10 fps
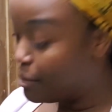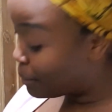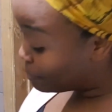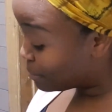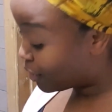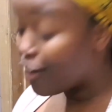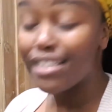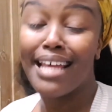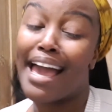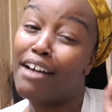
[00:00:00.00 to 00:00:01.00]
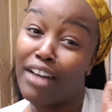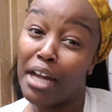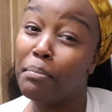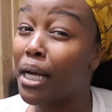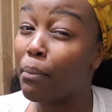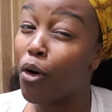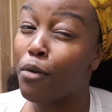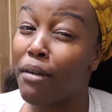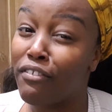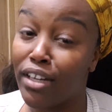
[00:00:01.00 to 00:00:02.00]
But because I have had makeup
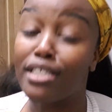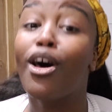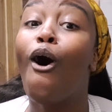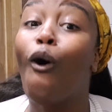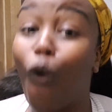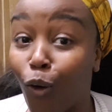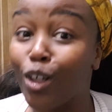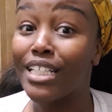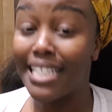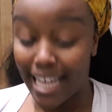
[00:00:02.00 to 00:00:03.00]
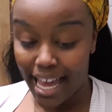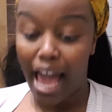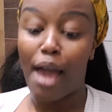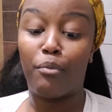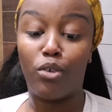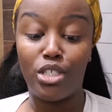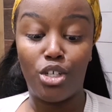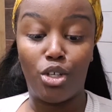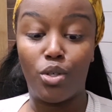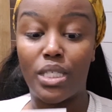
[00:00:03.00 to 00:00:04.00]
on my face all day, I am going to
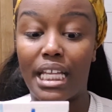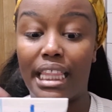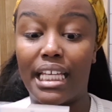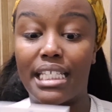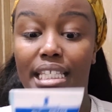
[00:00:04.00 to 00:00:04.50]
use this